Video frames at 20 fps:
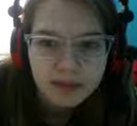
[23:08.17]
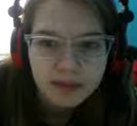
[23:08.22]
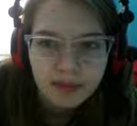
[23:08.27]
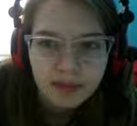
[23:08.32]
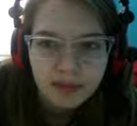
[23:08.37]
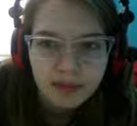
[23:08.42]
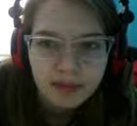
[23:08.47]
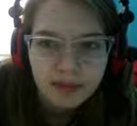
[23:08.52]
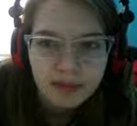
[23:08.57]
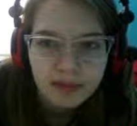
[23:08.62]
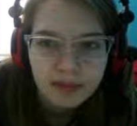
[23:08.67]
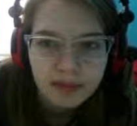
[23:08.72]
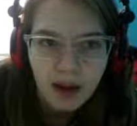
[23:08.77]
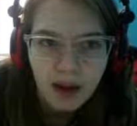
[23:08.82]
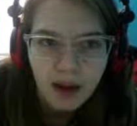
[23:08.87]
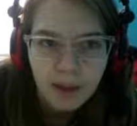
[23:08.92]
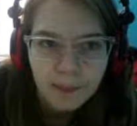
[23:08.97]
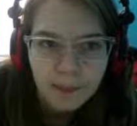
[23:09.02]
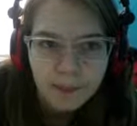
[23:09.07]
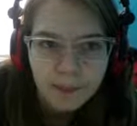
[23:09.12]

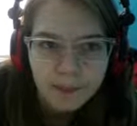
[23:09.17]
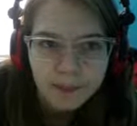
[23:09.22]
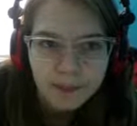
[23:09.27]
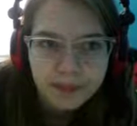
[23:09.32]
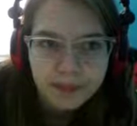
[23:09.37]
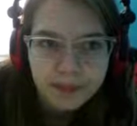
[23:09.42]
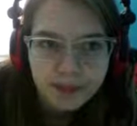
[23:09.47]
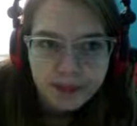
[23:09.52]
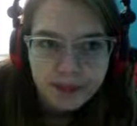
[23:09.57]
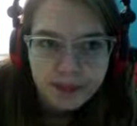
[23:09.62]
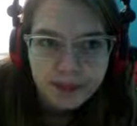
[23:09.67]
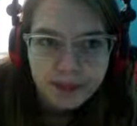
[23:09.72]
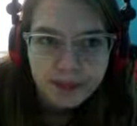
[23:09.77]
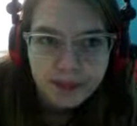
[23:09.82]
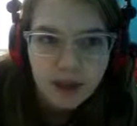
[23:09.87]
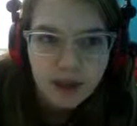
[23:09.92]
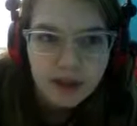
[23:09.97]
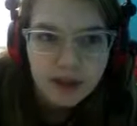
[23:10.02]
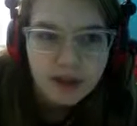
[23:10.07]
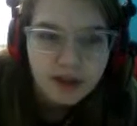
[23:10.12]
some
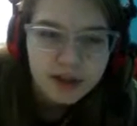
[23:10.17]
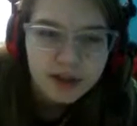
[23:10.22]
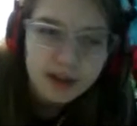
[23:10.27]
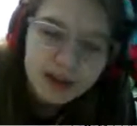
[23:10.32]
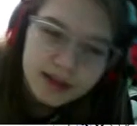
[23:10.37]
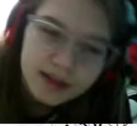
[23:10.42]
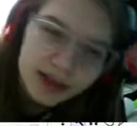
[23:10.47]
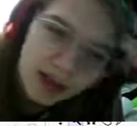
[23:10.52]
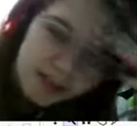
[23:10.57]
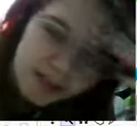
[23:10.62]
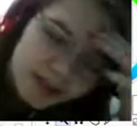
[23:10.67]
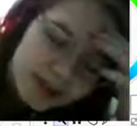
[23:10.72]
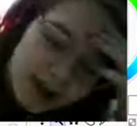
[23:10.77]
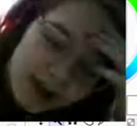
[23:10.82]
major things happen. As